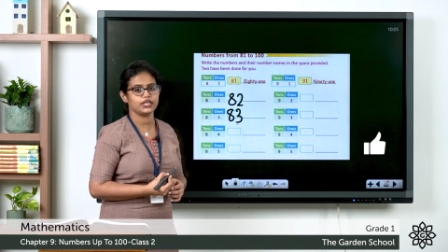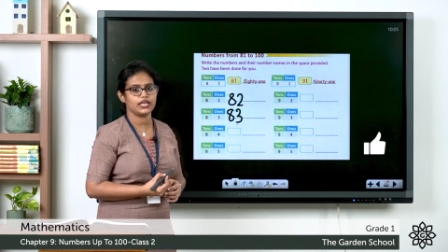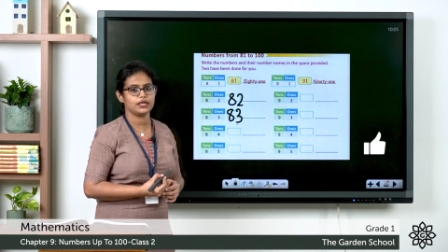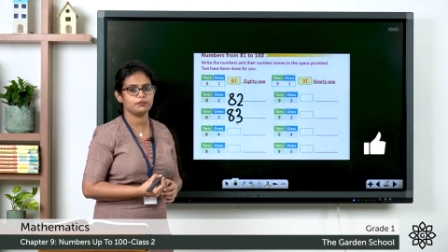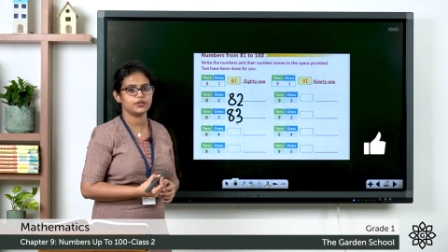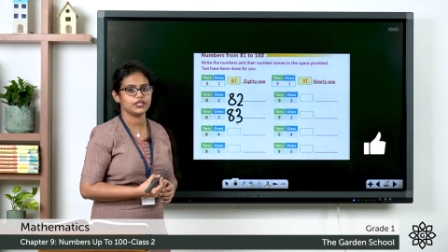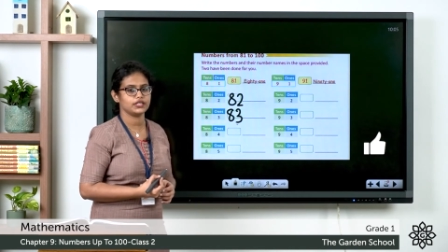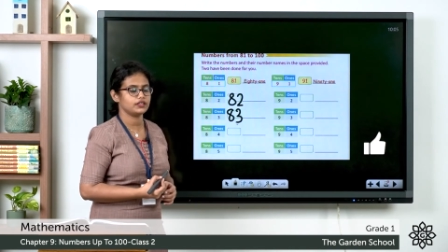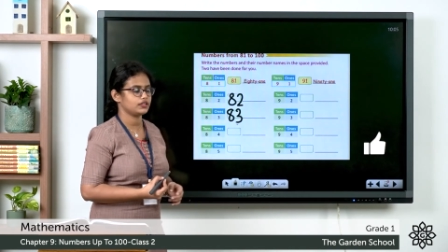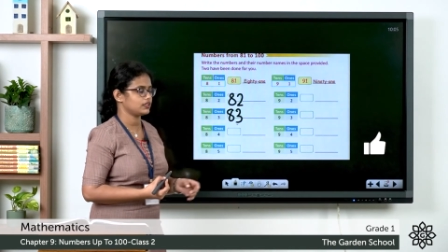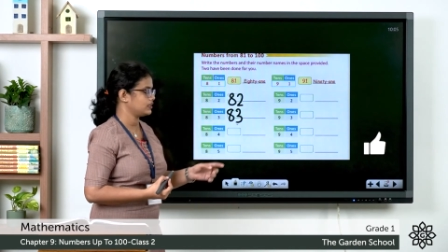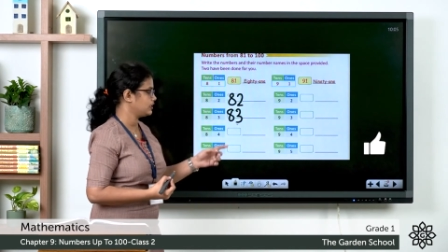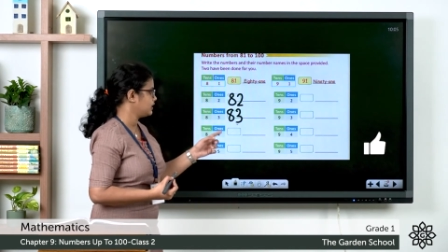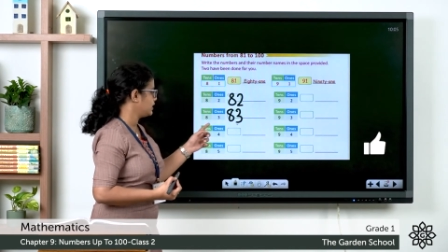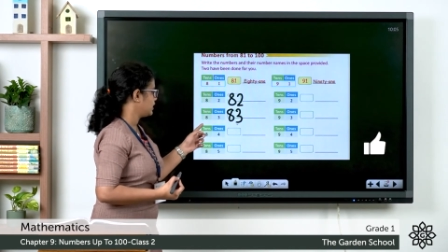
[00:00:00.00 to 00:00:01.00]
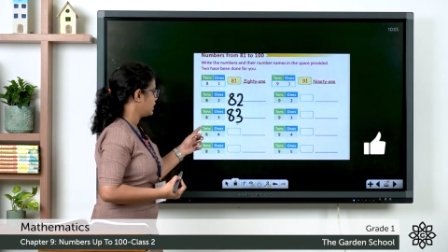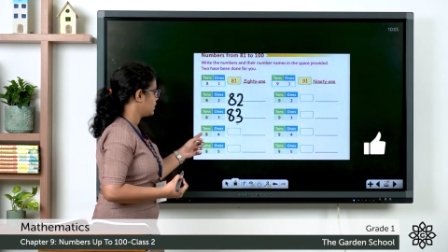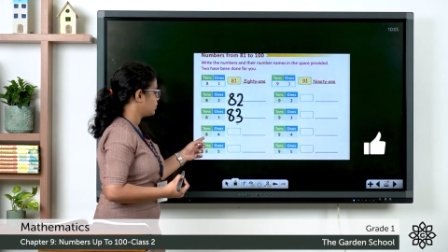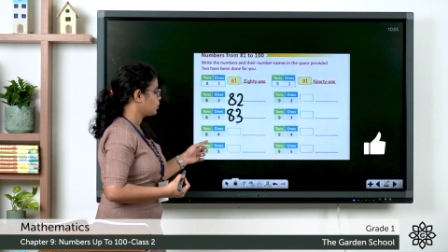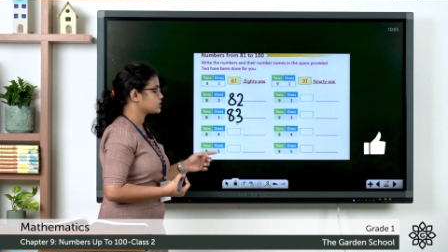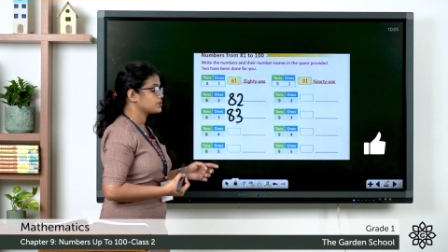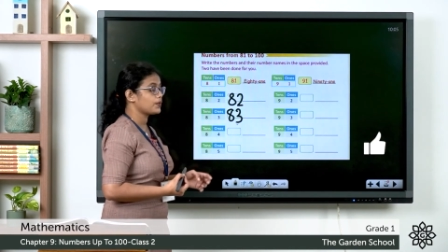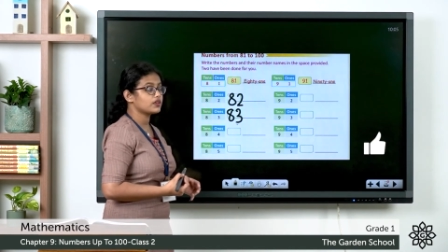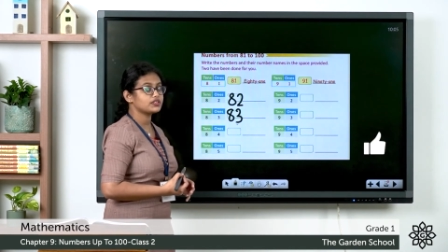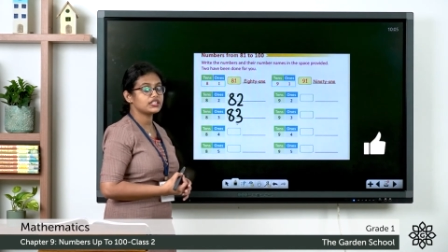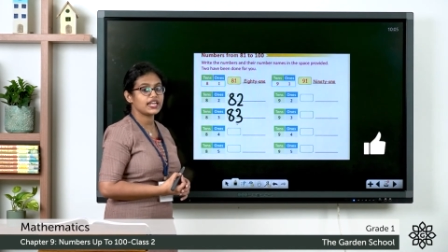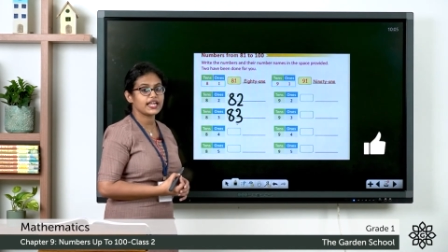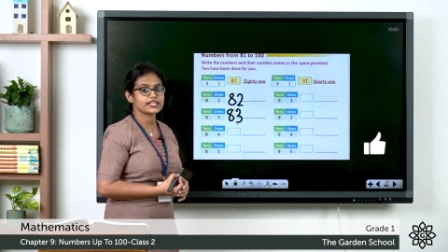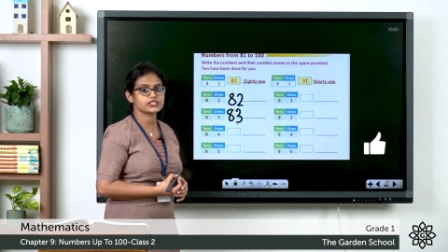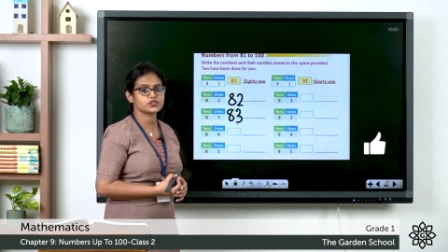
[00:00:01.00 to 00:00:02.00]
name here. What about the
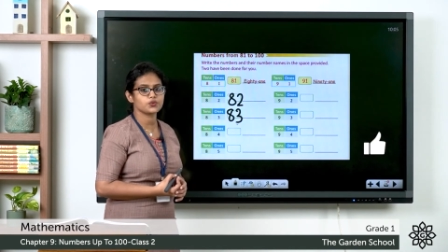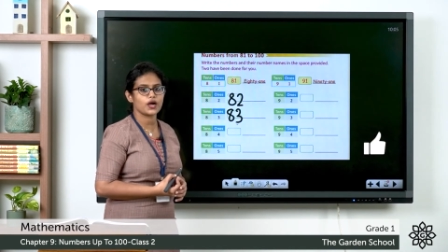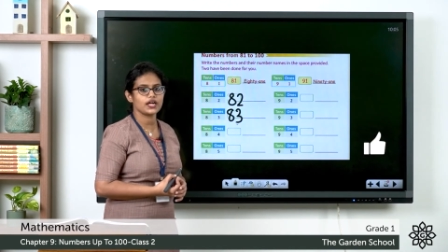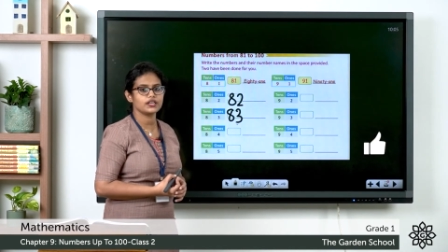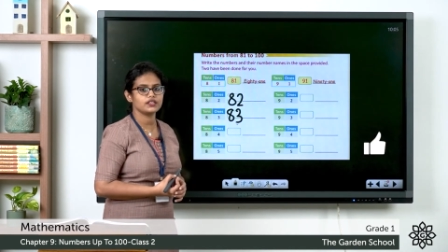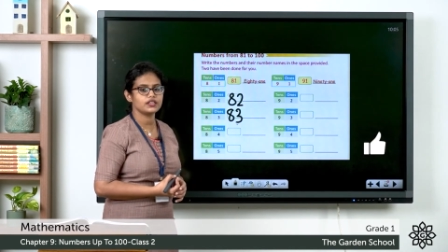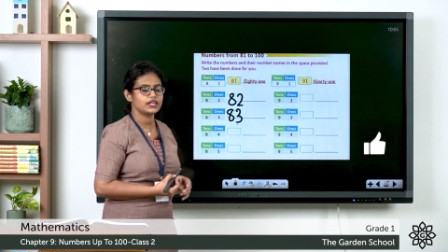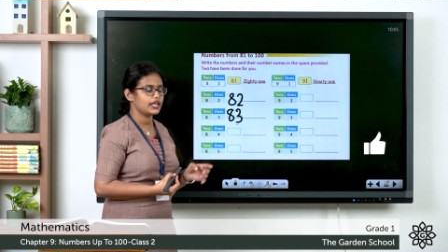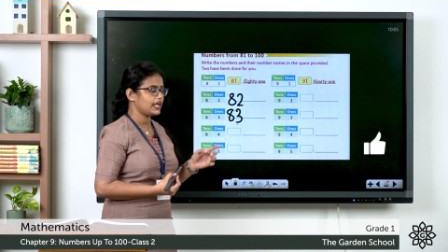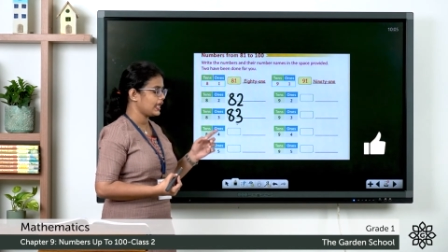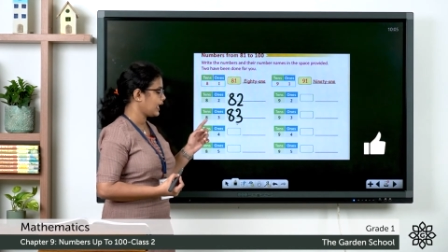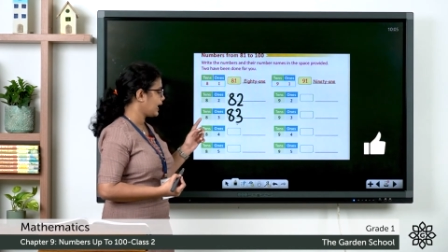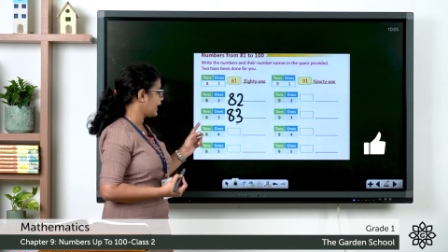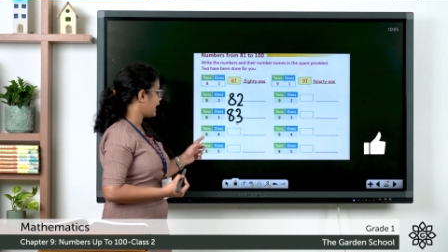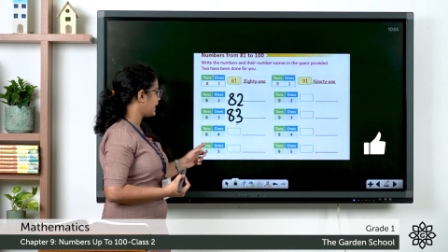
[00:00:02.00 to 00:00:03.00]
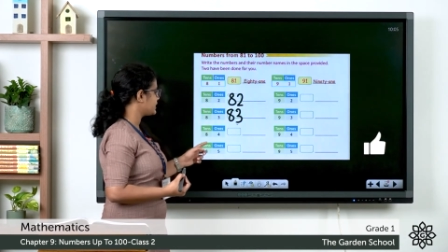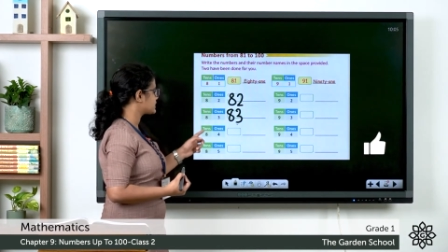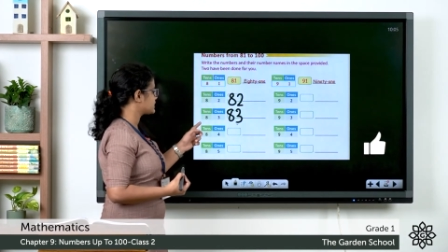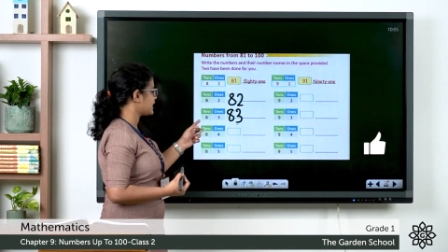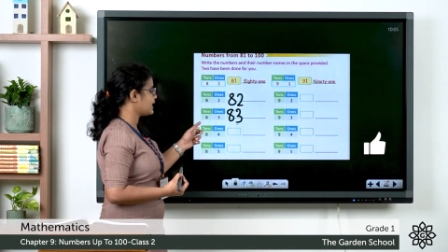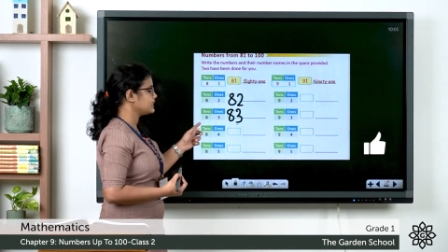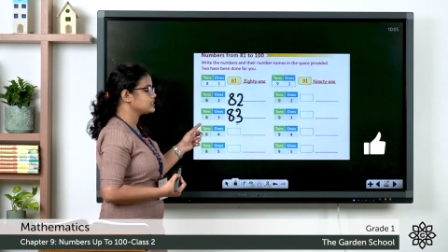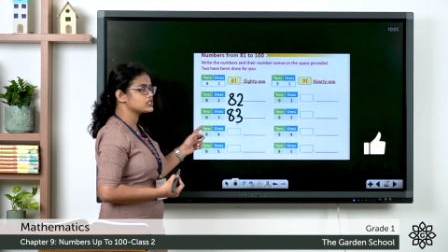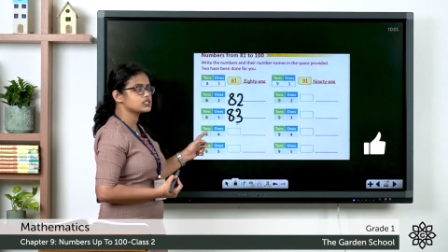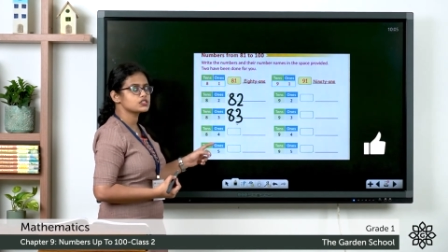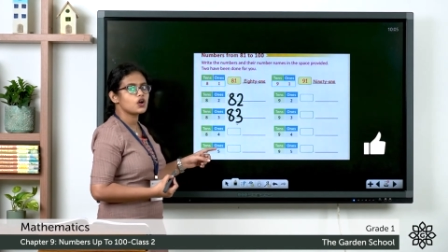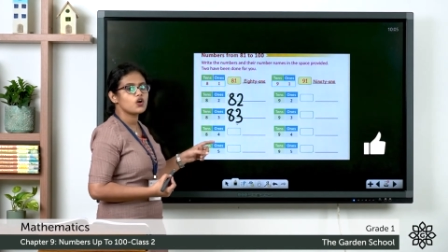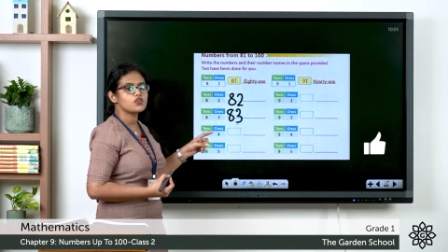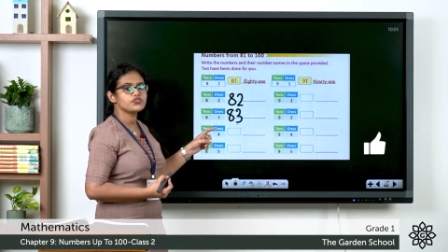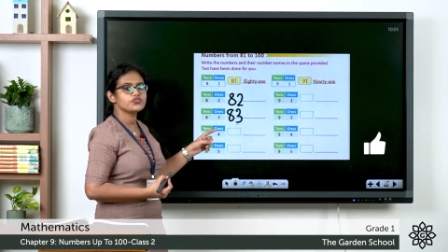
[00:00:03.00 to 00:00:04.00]
next one? 8
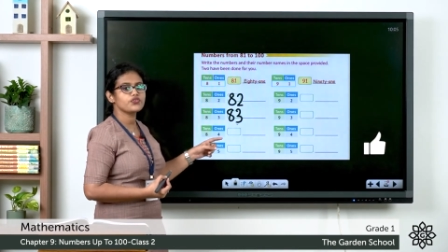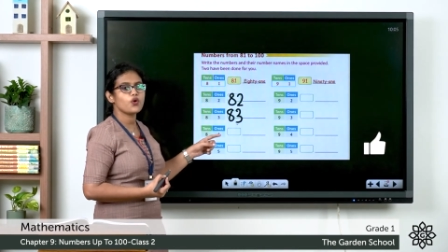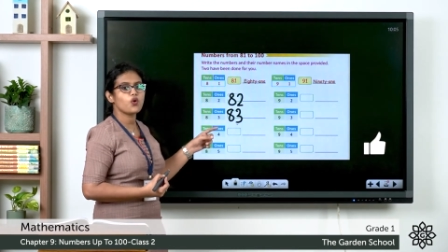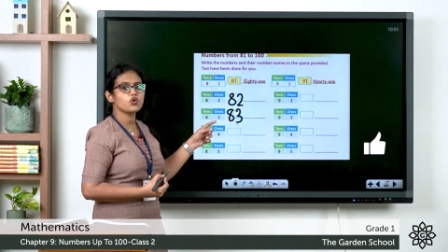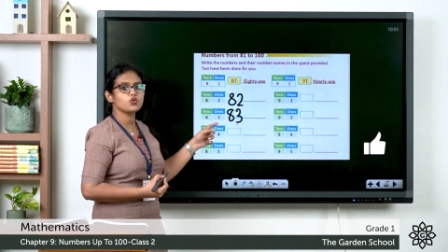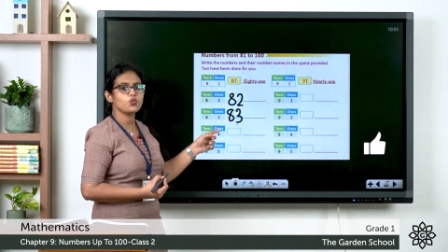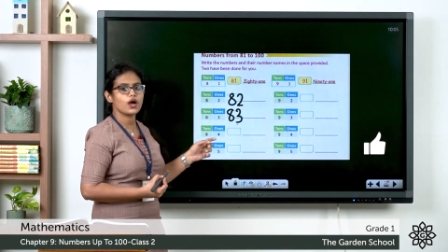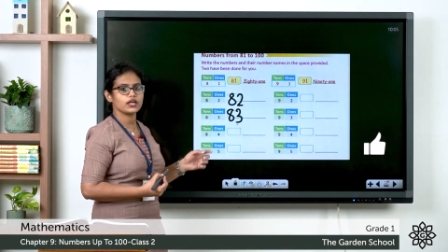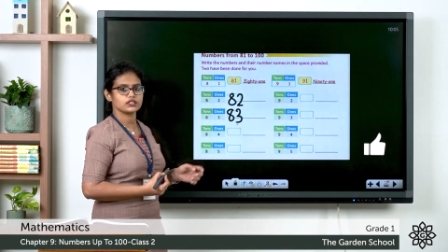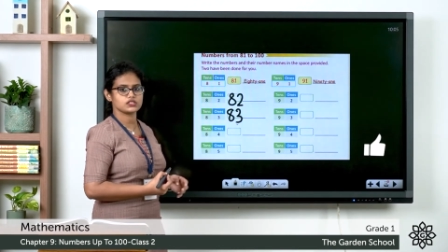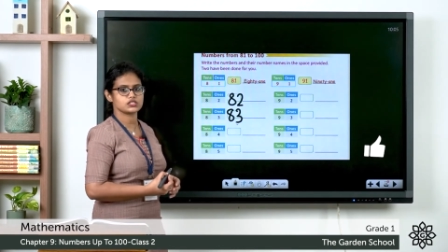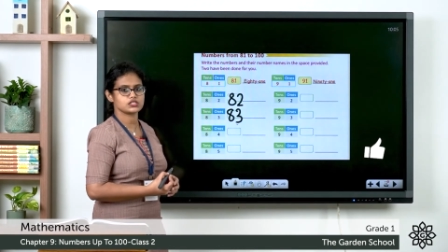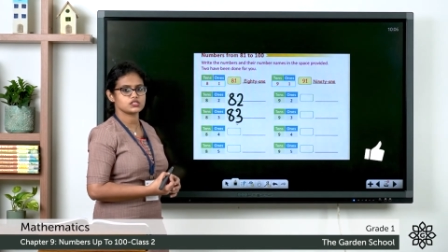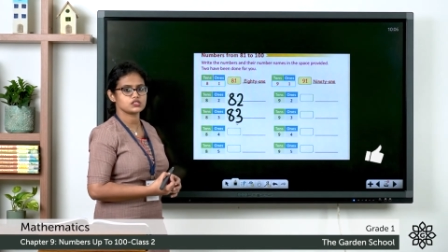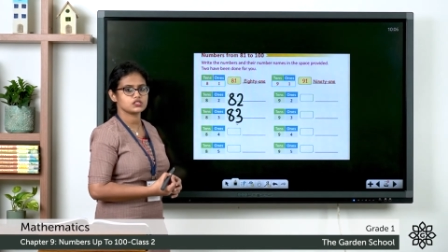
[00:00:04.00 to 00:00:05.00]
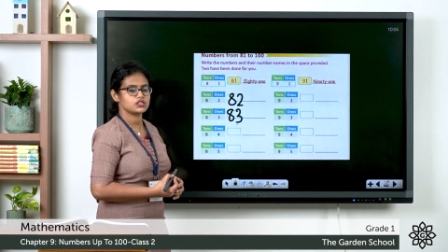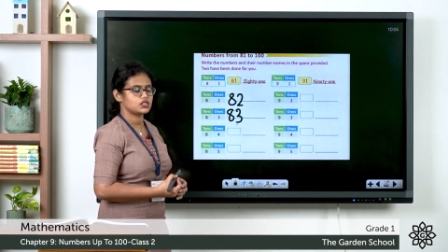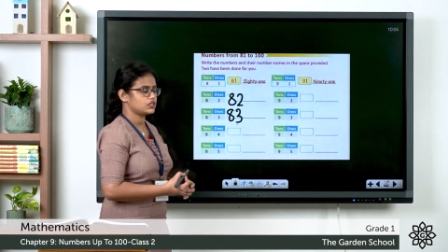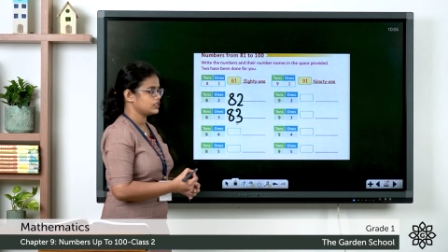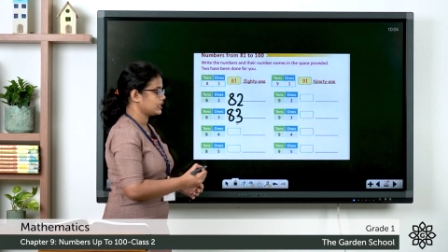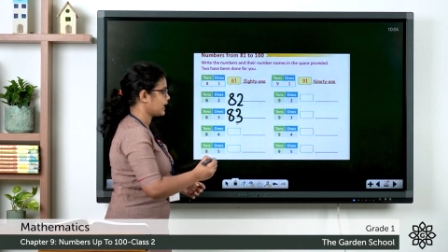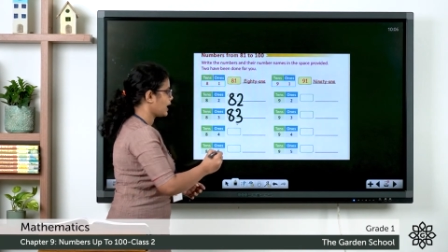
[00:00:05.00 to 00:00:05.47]
tens, four ones. The